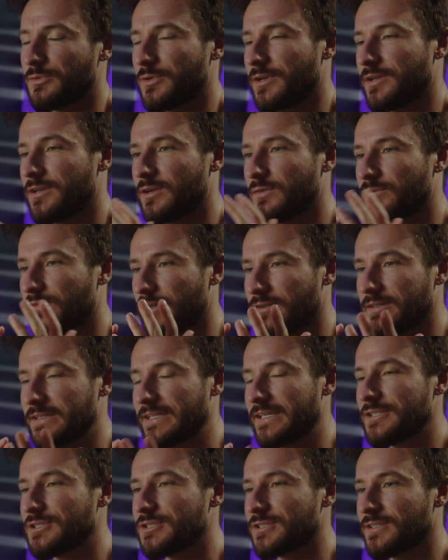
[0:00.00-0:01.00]
created our
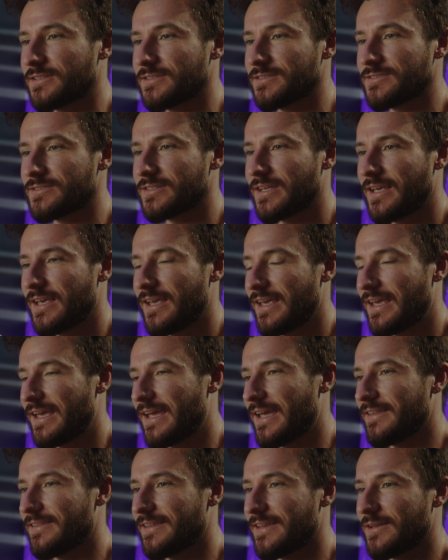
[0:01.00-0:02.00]
variations,
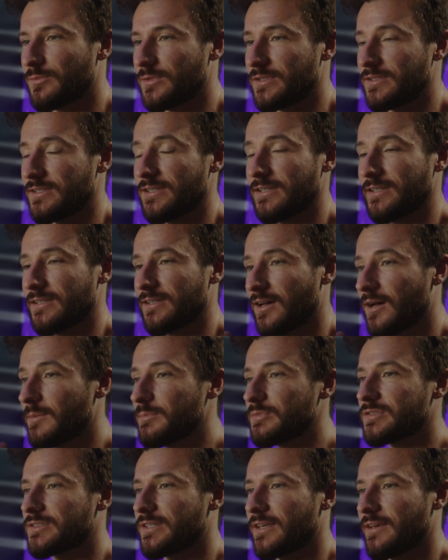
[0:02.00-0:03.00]
and then we did an
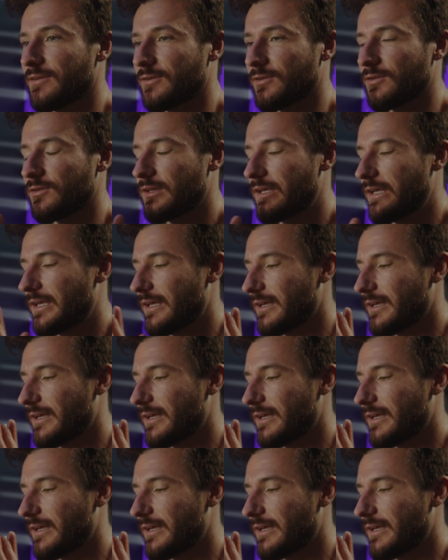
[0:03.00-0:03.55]
upscale.